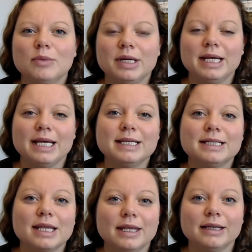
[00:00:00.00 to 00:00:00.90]
money
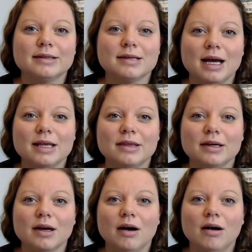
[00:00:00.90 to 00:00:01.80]
into things I
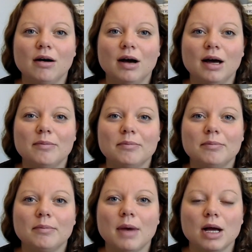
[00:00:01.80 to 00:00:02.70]
think are
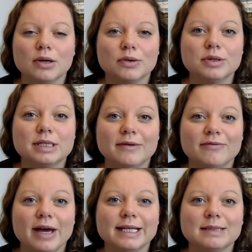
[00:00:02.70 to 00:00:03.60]
a good
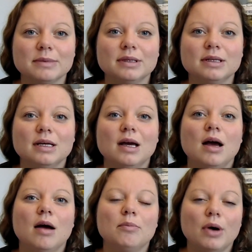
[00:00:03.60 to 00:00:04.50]
investment,
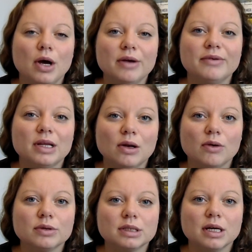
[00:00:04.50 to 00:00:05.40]
but over the
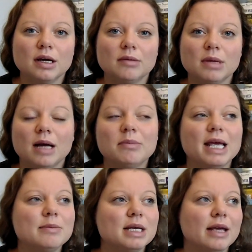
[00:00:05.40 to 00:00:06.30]
long term. And
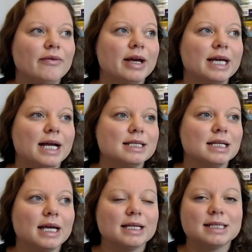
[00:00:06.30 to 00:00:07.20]
maybe if I get to
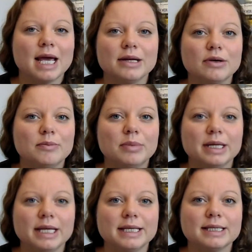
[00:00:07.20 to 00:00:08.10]
like 10
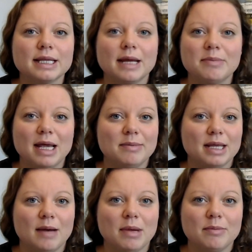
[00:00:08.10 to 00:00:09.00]
companies, then maybe
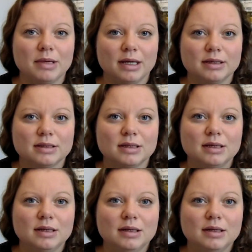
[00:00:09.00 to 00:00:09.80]
that might be it.